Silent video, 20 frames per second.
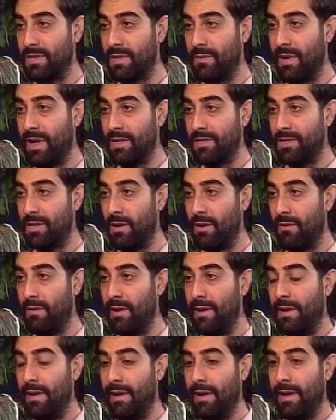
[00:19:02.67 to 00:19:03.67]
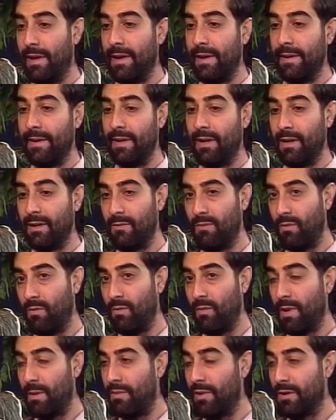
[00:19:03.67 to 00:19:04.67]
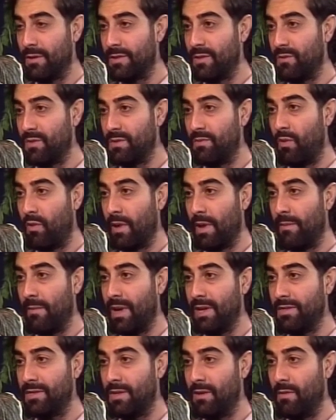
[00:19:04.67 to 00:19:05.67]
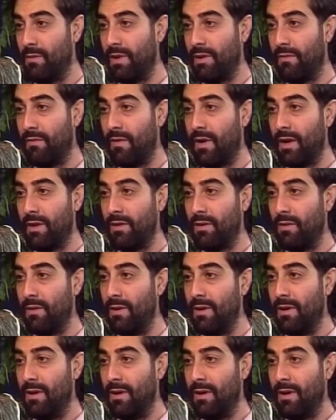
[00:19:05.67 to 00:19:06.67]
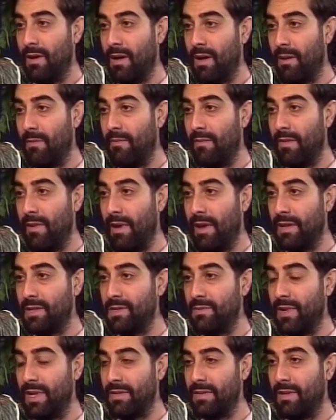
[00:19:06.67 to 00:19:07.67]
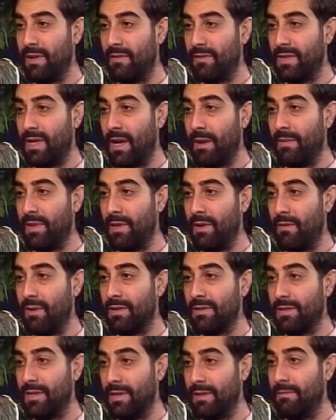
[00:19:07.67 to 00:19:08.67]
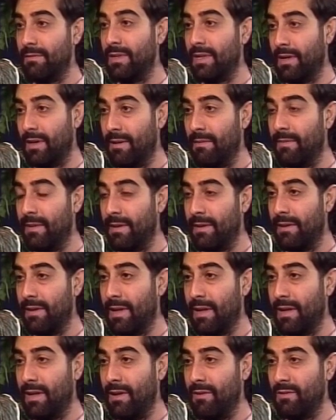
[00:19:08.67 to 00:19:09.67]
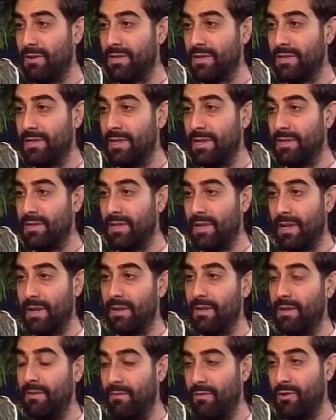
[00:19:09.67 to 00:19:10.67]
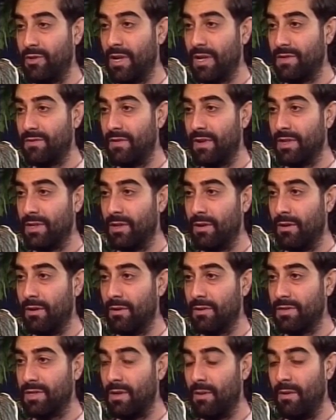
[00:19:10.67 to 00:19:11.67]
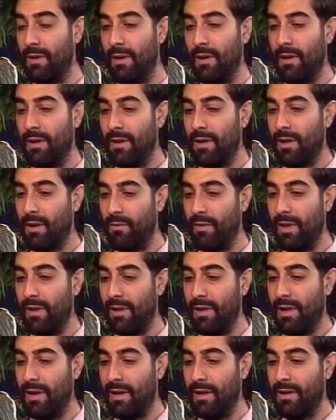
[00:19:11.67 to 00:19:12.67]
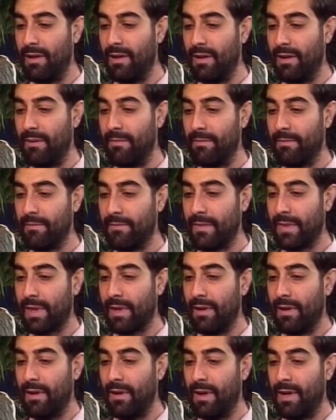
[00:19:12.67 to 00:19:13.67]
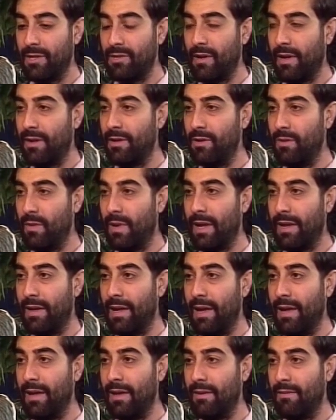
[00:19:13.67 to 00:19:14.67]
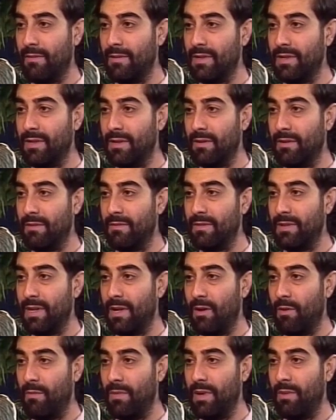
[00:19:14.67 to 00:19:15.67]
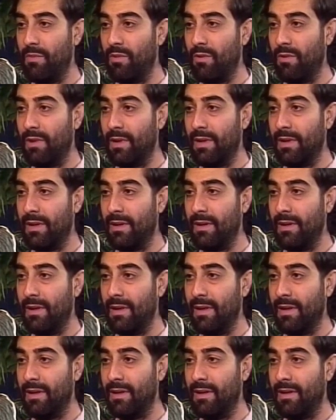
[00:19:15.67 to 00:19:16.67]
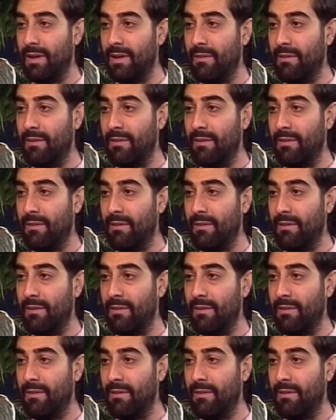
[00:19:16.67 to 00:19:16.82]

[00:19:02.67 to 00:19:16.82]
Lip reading: to Mexico, and one person was born in Mexico, but her father had spent enough time in the U.S. that he was a citizen and transferred it to her. So, really, I try to do what I can to help people and